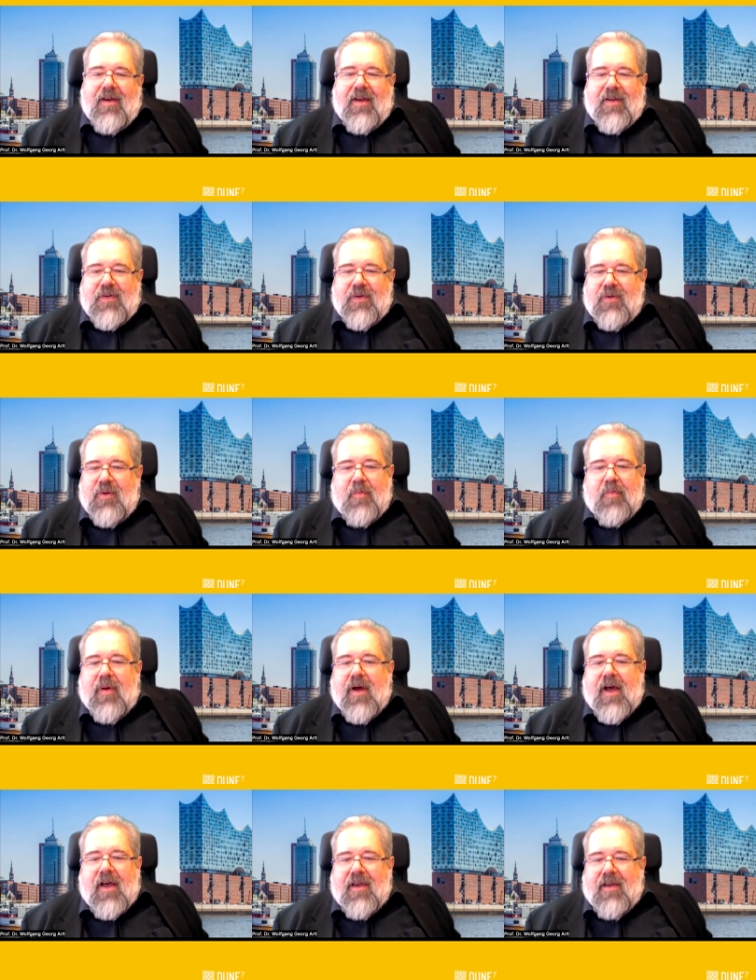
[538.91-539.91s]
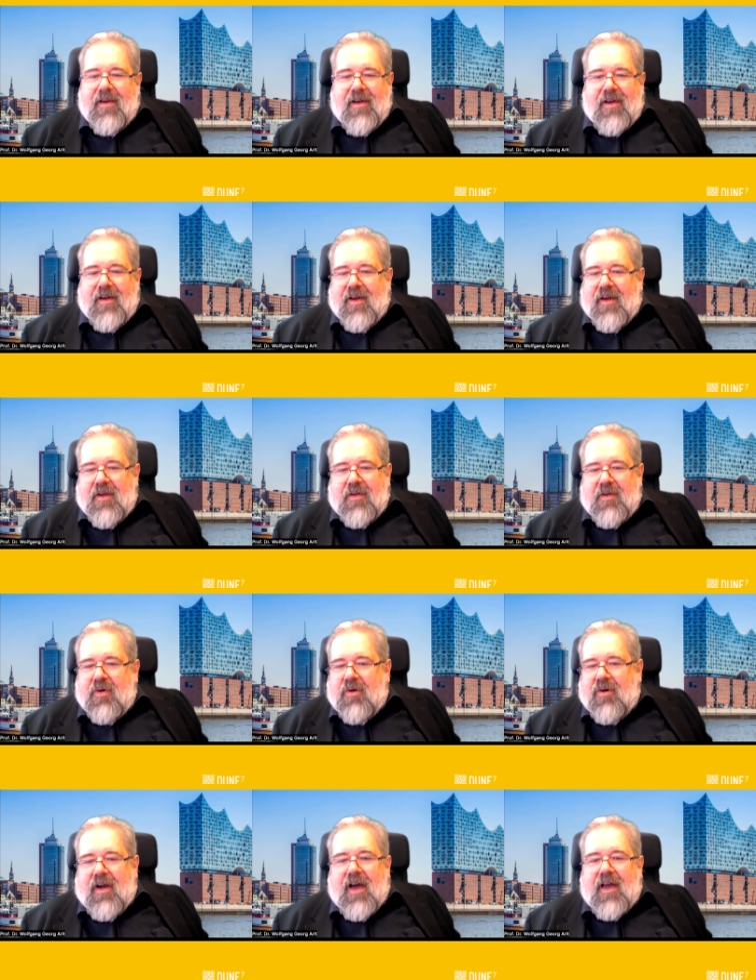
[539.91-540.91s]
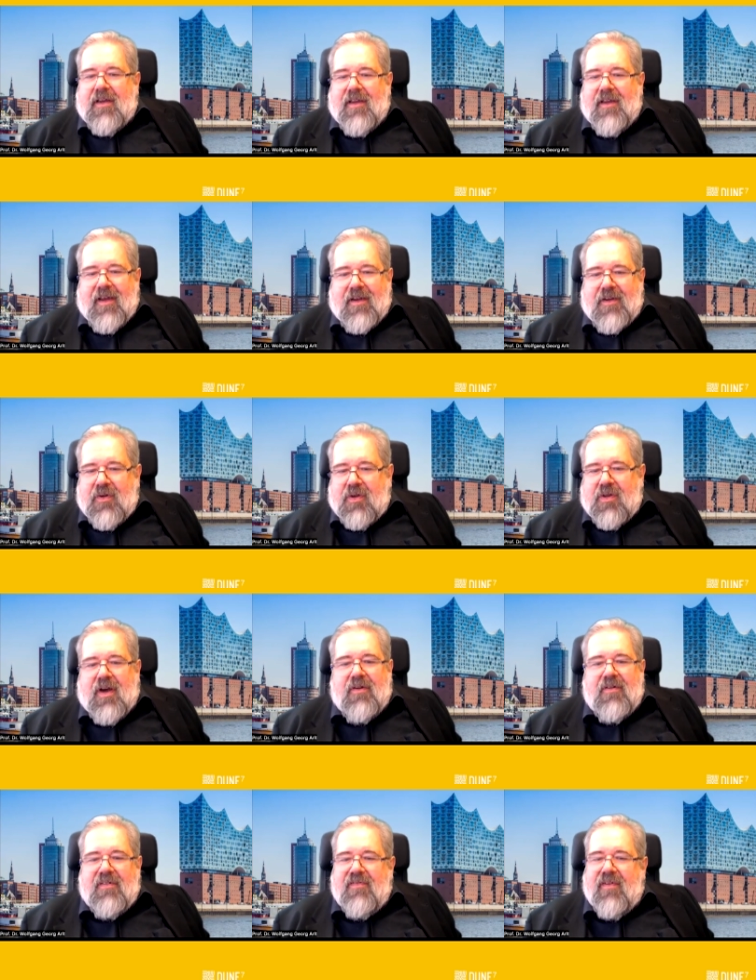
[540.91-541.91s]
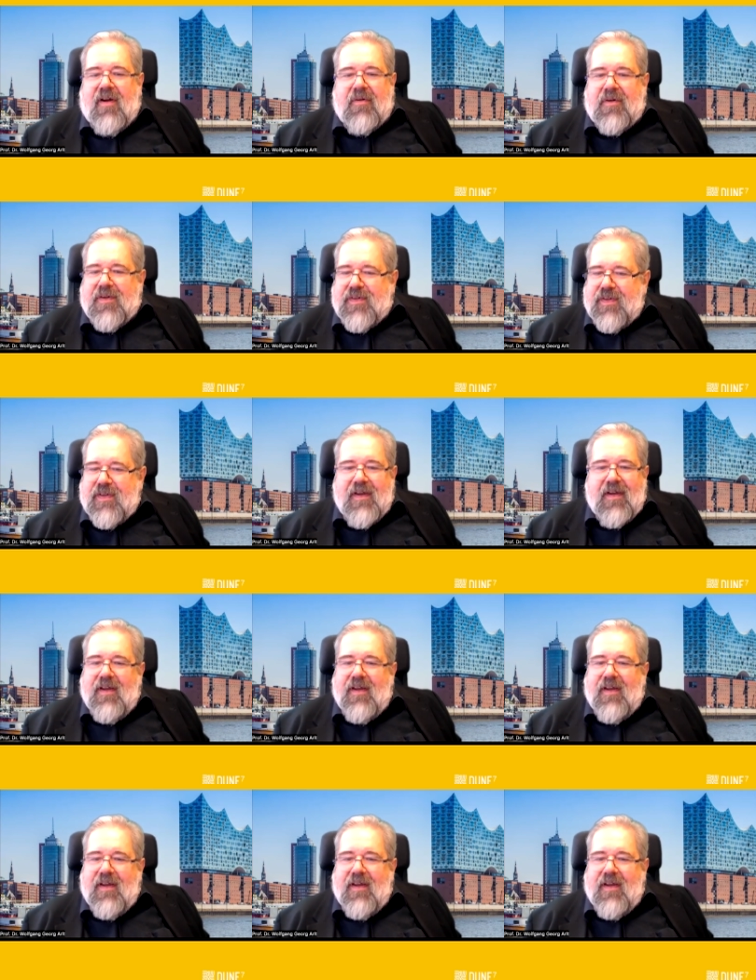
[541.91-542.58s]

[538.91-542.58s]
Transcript: So you buy your honey and your cauliflowers